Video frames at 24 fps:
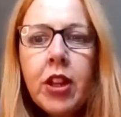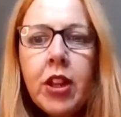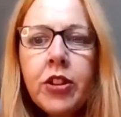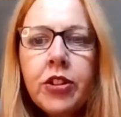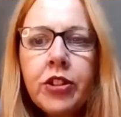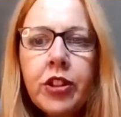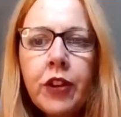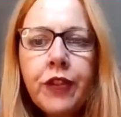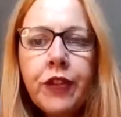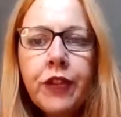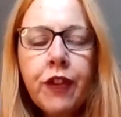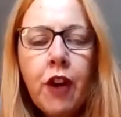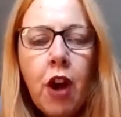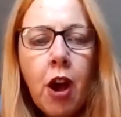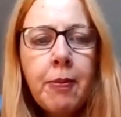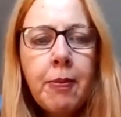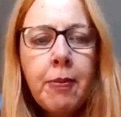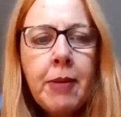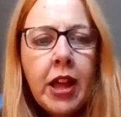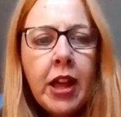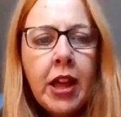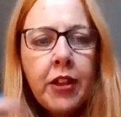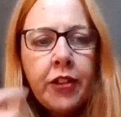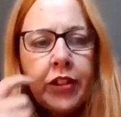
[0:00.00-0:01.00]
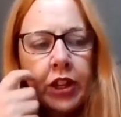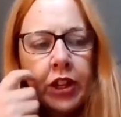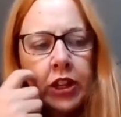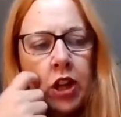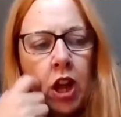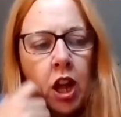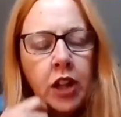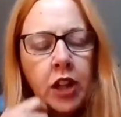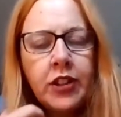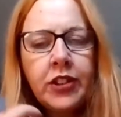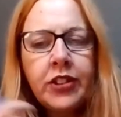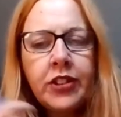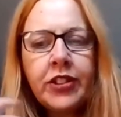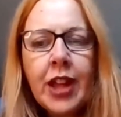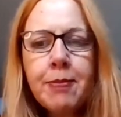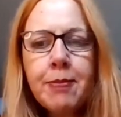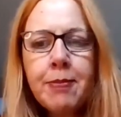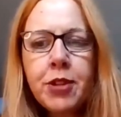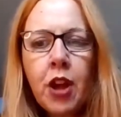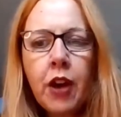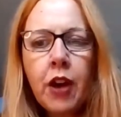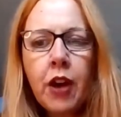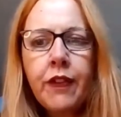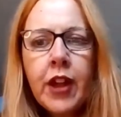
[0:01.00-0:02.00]
So from the
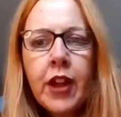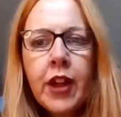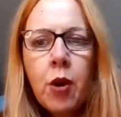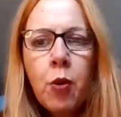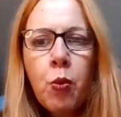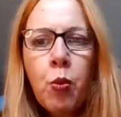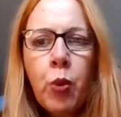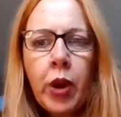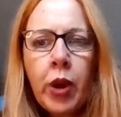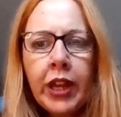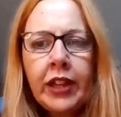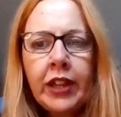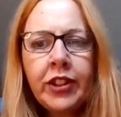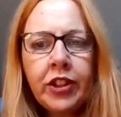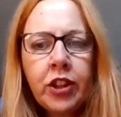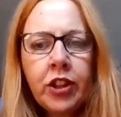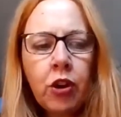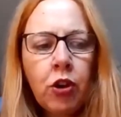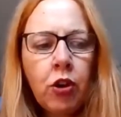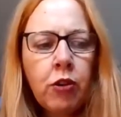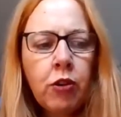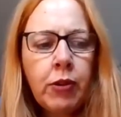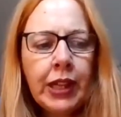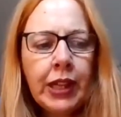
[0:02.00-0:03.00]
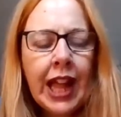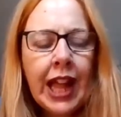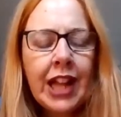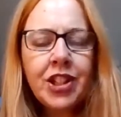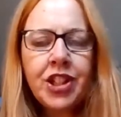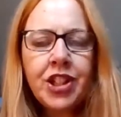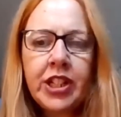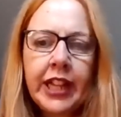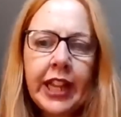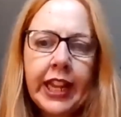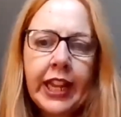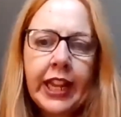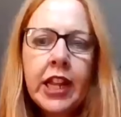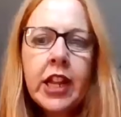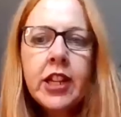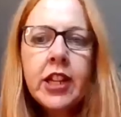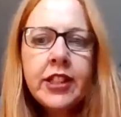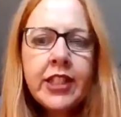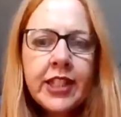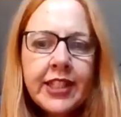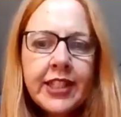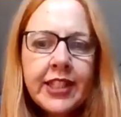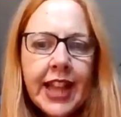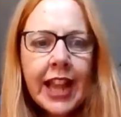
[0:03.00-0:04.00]
concept of, we thought, well, actually,
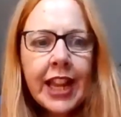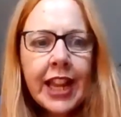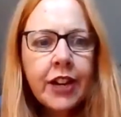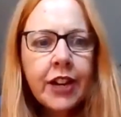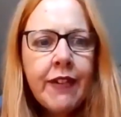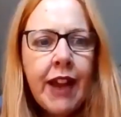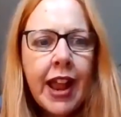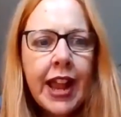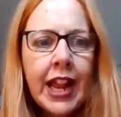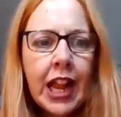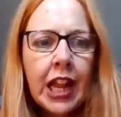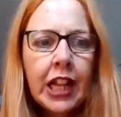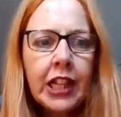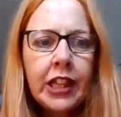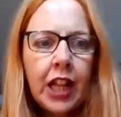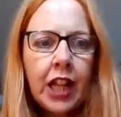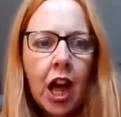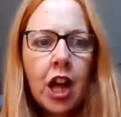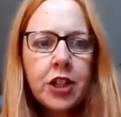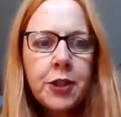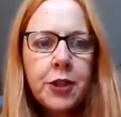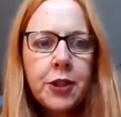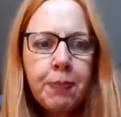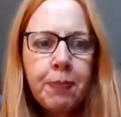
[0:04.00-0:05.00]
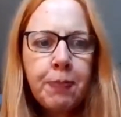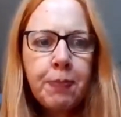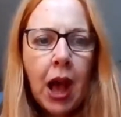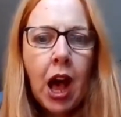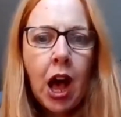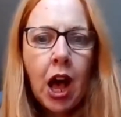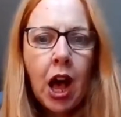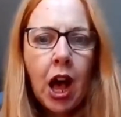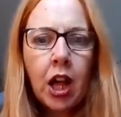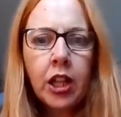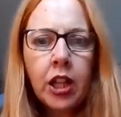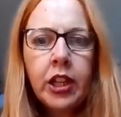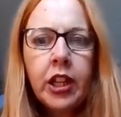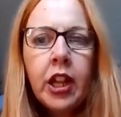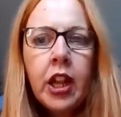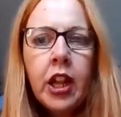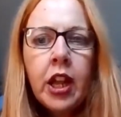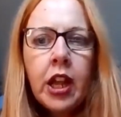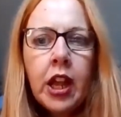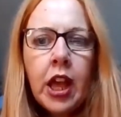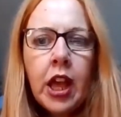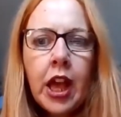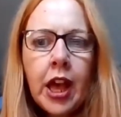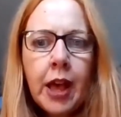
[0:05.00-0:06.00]
to decorate a large barn,
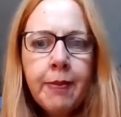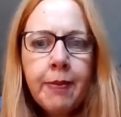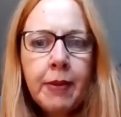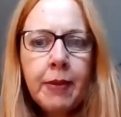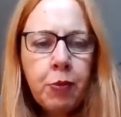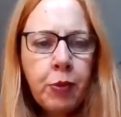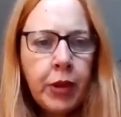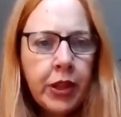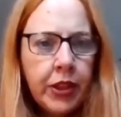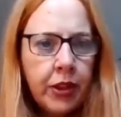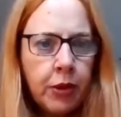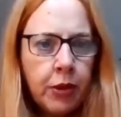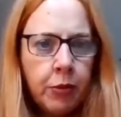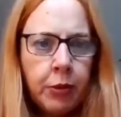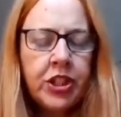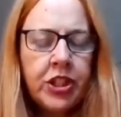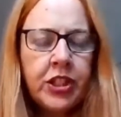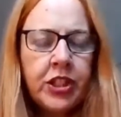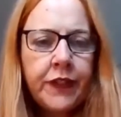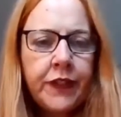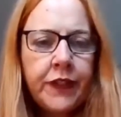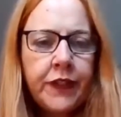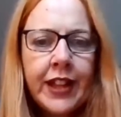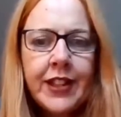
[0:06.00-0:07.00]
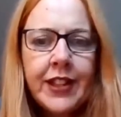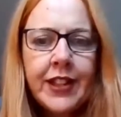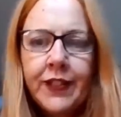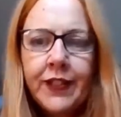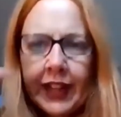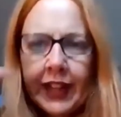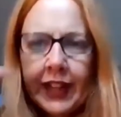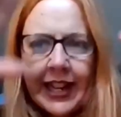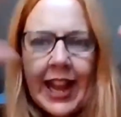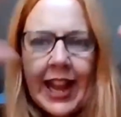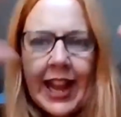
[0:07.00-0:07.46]
which is effectively an